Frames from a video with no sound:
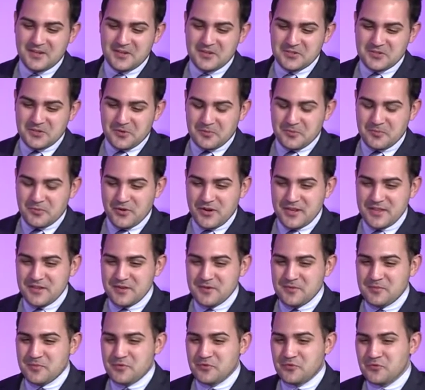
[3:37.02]
So
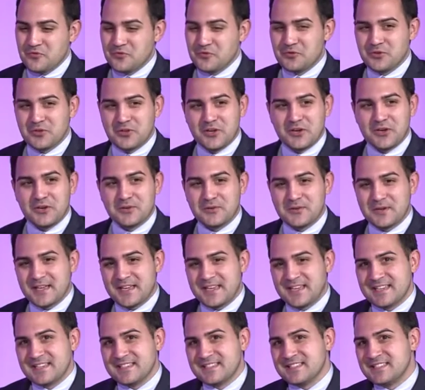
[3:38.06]
Brendan Marullo
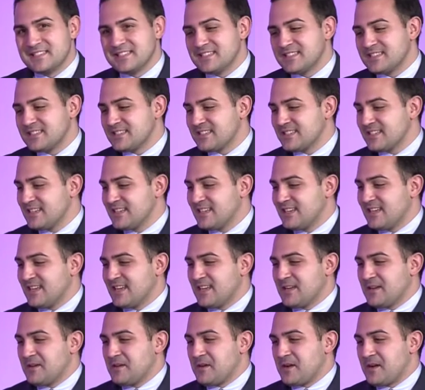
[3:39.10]
is
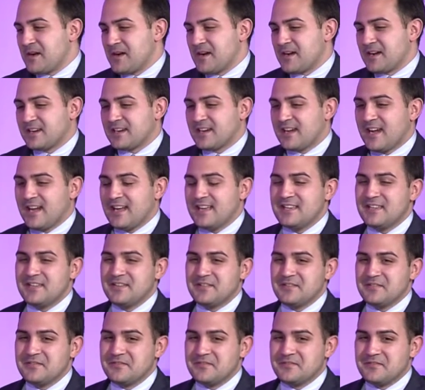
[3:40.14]
kind
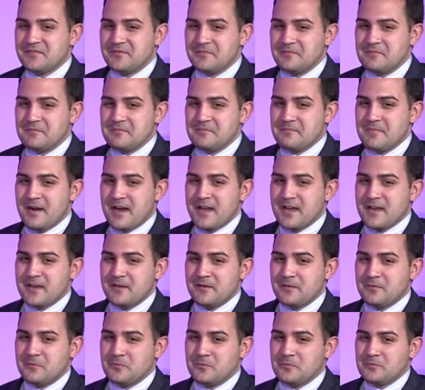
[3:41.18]
of
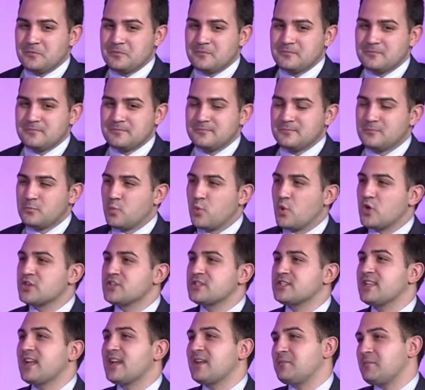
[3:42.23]
my
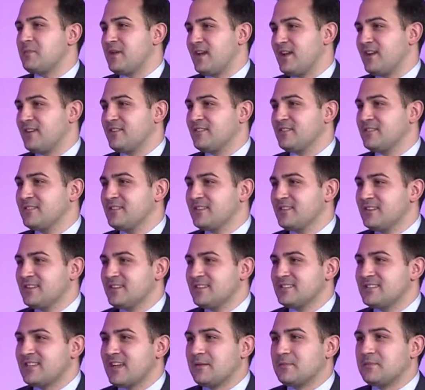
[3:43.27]
worst nightmare
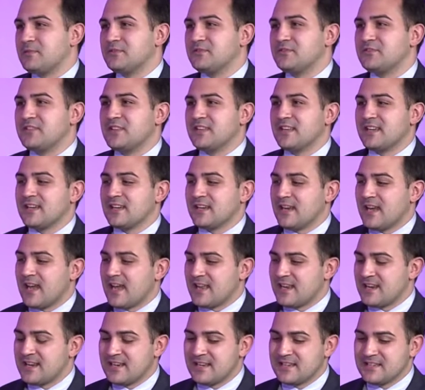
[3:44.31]
type of thing.
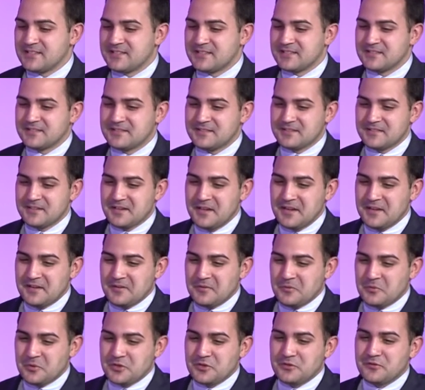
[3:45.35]
And it's
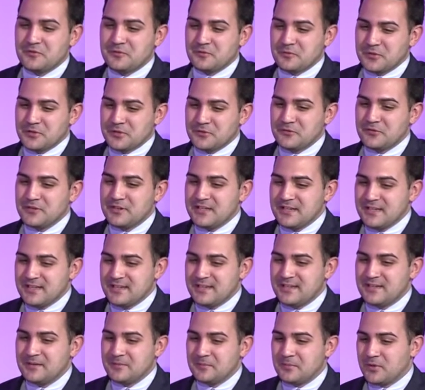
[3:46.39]
when you
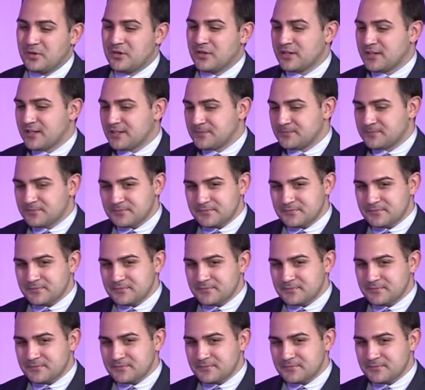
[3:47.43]
read the book,